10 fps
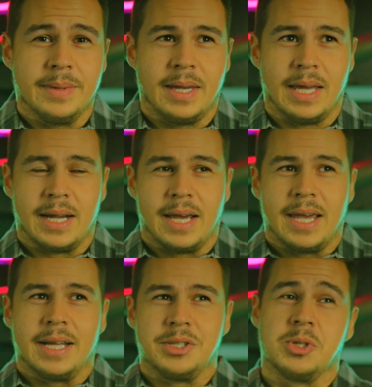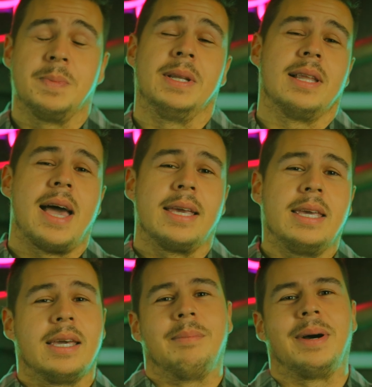and I had just been
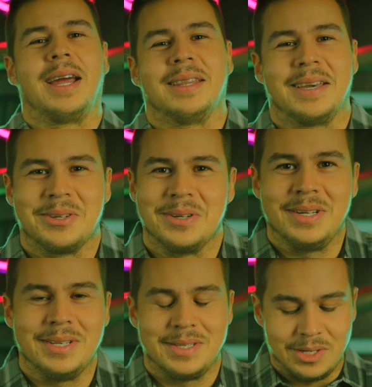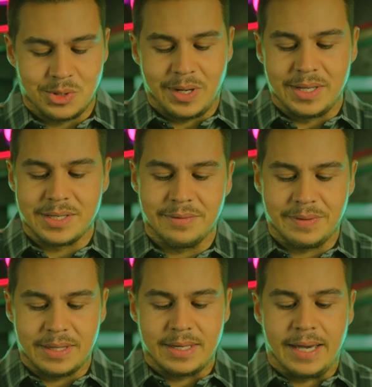lagging on buying like their EDC tray and stuff
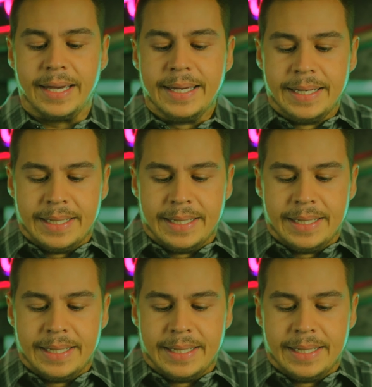like that.